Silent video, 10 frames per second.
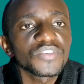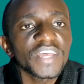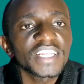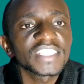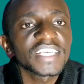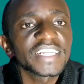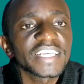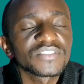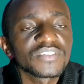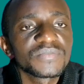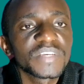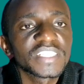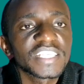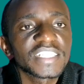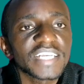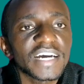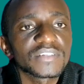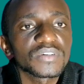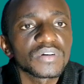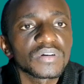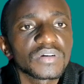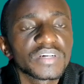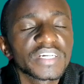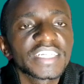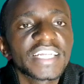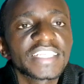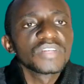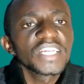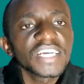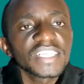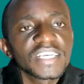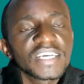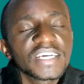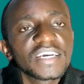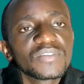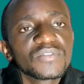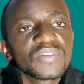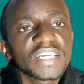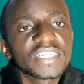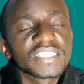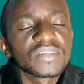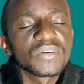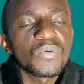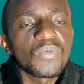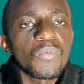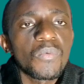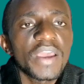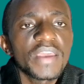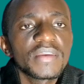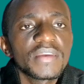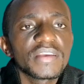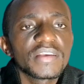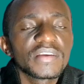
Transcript: So that cell does not make sense at all. So let us look at why